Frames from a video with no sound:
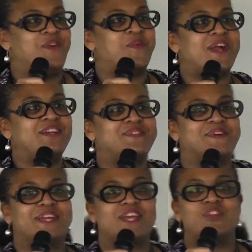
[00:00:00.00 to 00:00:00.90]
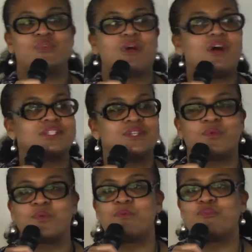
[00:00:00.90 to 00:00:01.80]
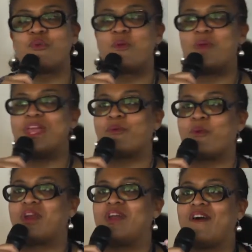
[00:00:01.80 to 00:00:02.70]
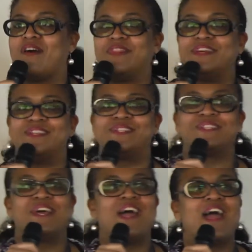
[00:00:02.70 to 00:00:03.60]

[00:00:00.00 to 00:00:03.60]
Right? So again, you're locked in a room for a week working on this.